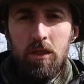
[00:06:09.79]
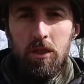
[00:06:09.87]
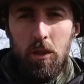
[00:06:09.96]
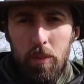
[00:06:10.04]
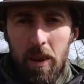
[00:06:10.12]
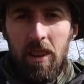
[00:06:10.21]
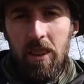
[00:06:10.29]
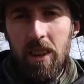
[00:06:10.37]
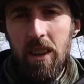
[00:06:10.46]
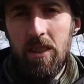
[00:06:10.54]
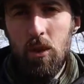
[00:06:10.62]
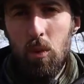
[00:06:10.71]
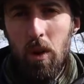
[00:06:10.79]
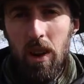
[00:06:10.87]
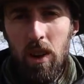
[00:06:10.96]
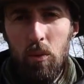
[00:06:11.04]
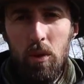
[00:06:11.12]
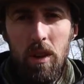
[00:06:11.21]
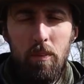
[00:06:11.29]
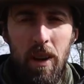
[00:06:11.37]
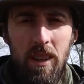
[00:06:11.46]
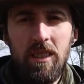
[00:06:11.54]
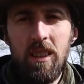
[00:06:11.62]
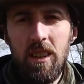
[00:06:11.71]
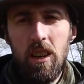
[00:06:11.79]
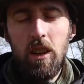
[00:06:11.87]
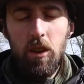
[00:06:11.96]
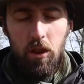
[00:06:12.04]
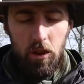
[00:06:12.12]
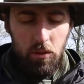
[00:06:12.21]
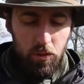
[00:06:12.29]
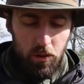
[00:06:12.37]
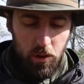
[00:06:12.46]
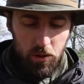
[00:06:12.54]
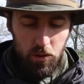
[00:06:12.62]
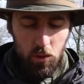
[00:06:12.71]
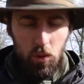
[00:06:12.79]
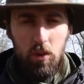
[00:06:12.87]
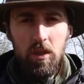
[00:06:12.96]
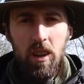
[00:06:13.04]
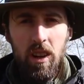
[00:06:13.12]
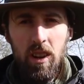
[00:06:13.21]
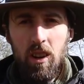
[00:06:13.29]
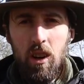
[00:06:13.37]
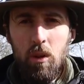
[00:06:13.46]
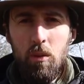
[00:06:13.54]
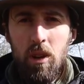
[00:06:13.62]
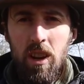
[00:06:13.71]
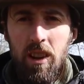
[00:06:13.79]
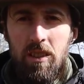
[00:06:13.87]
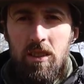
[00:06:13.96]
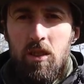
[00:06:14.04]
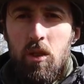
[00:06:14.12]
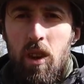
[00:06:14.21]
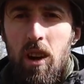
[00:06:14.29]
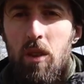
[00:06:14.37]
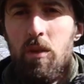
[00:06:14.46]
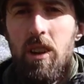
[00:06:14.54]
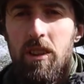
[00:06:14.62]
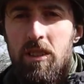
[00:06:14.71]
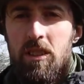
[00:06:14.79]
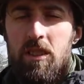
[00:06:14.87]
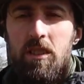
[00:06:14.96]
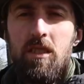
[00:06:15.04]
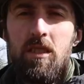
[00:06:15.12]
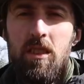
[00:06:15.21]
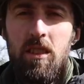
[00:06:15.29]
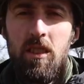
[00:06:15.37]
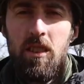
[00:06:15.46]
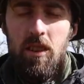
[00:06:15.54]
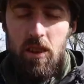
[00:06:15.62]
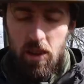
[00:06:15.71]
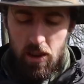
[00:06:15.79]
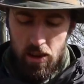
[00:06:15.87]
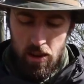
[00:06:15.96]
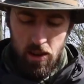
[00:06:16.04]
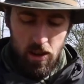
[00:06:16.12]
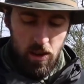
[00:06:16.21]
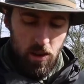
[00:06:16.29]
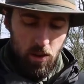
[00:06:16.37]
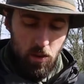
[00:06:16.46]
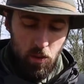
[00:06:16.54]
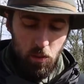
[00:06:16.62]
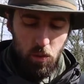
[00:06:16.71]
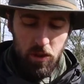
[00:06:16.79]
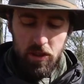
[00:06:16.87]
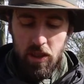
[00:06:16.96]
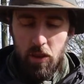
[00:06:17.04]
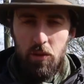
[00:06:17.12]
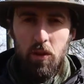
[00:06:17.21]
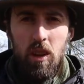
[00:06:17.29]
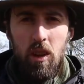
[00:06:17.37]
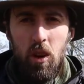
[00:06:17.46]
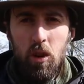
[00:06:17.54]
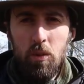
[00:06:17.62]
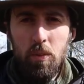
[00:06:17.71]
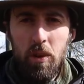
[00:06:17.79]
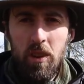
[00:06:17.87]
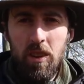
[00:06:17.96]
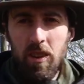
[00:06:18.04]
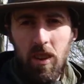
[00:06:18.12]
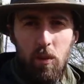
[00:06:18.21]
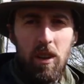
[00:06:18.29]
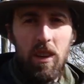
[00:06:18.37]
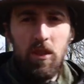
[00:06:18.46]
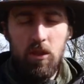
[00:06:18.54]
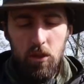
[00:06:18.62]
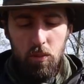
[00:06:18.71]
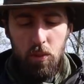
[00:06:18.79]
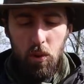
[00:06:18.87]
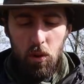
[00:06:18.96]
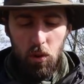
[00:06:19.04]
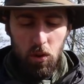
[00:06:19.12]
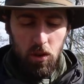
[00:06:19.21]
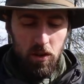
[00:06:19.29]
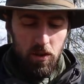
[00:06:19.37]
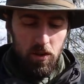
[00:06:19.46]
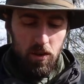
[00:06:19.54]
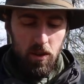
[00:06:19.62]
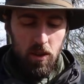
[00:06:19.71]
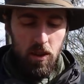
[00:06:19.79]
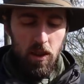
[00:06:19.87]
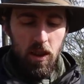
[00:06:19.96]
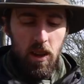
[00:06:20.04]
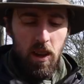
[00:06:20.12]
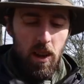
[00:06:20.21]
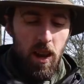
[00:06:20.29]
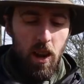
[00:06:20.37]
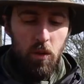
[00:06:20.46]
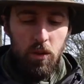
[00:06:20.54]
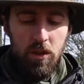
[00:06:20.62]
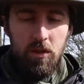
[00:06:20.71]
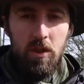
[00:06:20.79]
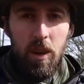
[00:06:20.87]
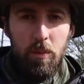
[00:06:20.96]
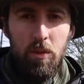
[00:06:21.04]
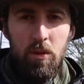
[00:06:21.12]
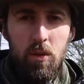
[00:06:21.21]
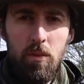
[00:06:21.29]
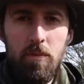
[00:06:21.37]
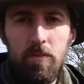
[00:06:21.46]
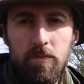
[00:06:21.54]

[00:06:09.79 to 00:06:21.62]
To pack the kit away, we basically go in reverse order. We undo our ratchets. Once they're fully open, then we can just pull our strap through